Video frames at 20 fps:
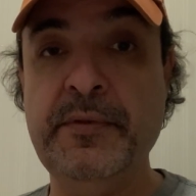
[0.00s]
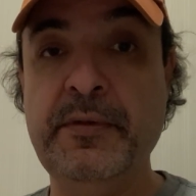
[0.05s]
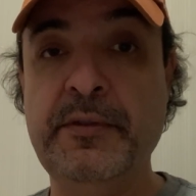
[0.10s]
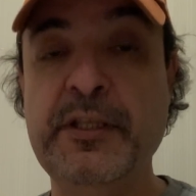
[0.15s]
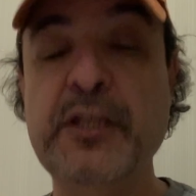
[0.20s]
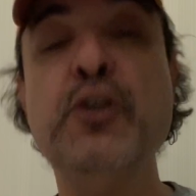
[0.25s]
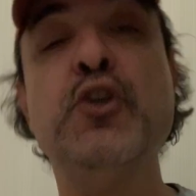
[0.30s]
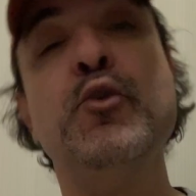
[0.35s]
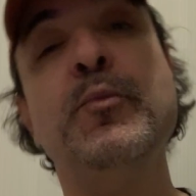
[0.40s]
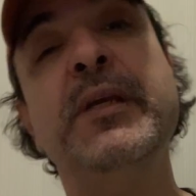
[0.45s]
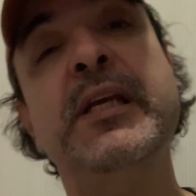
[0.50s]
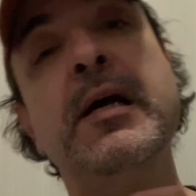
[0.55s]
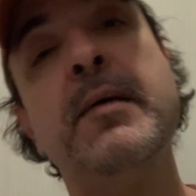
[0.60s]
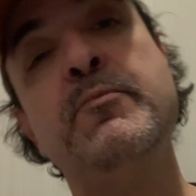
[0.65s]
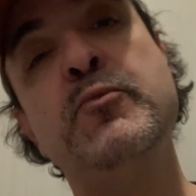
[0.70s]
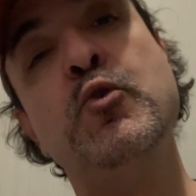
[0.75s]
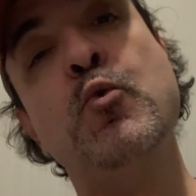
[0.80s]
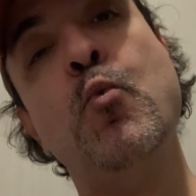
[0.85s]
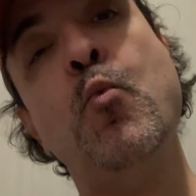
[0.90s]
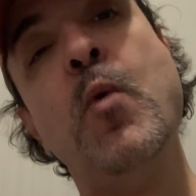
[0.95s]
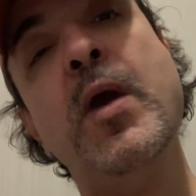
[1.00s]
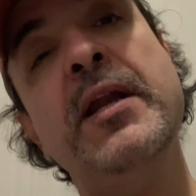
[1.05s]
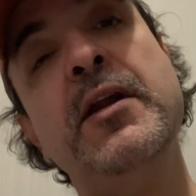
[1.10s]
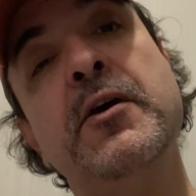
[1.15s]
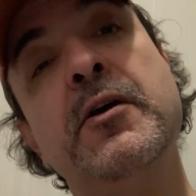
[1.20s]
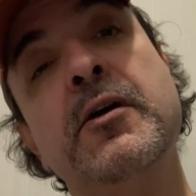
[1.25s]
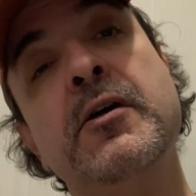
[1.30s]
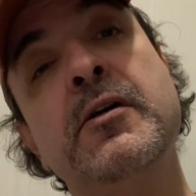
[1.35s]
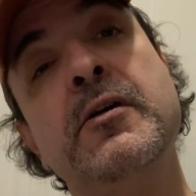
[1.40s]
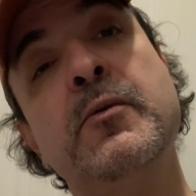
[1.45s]
The issue becomes, when
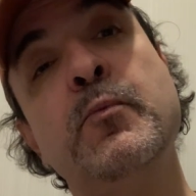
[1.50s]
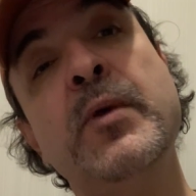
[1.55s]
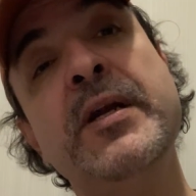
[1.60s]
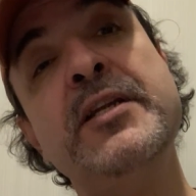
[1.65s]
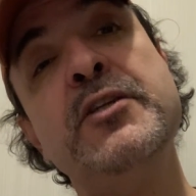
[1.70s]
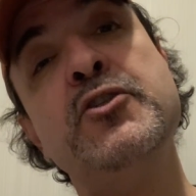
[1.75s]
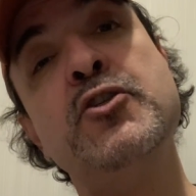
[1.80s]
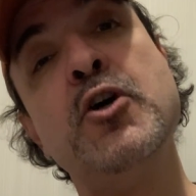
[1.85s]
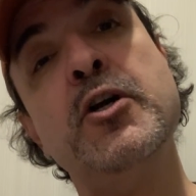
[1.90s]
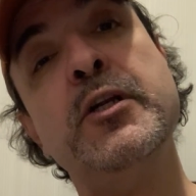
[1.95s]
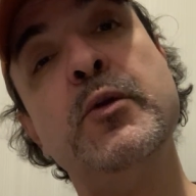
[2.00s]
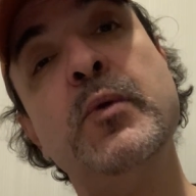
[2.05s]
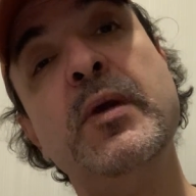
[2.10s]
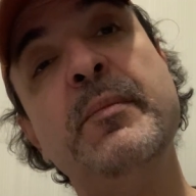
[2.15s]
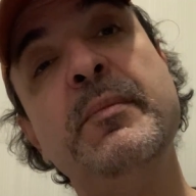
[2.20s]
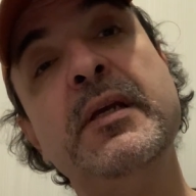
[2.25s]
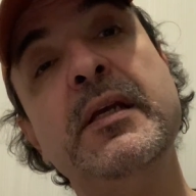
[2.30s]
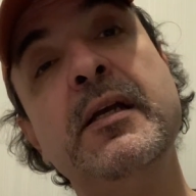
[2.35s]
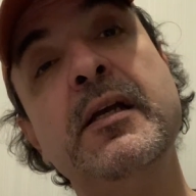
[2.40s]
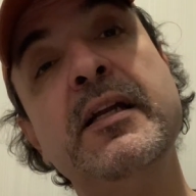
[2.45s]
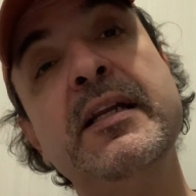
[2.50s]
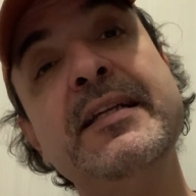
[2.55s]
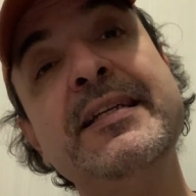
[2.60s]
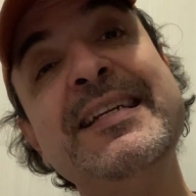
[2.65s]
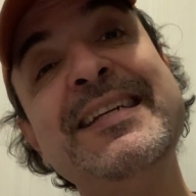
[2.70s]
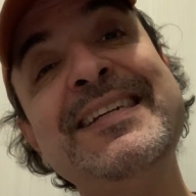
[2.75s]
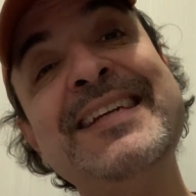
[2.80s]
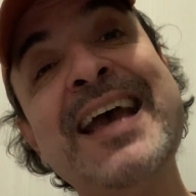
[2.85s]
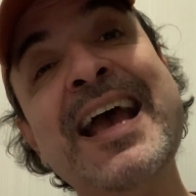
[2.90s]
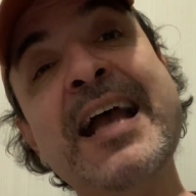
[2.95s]
is Saudi Arabia going to
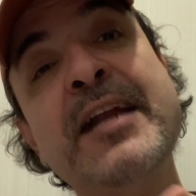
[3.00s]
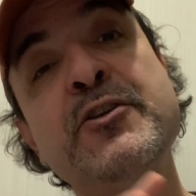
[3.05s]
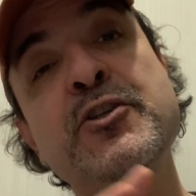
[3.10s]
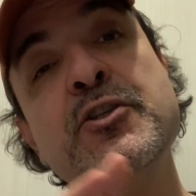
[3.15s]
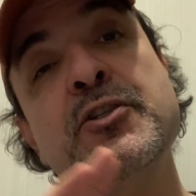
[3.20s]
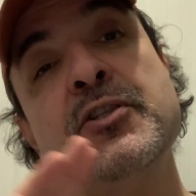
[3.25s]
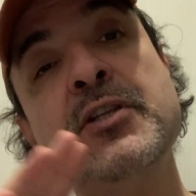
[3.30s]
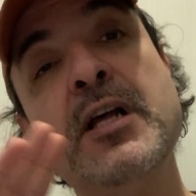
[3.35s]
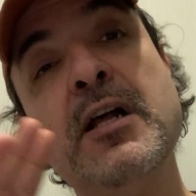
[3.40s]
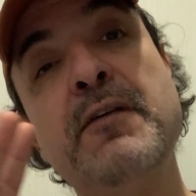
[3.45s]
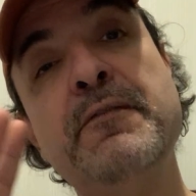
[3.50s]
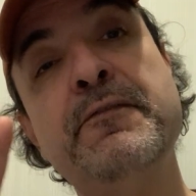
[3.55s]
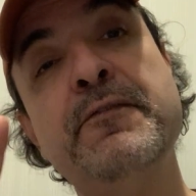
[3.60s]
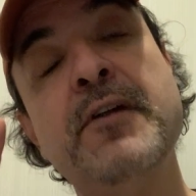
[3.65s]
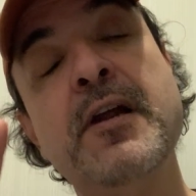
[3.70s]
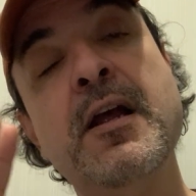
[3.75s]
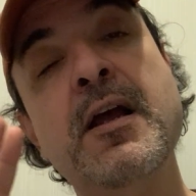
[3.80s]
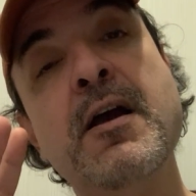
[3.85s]
detach itself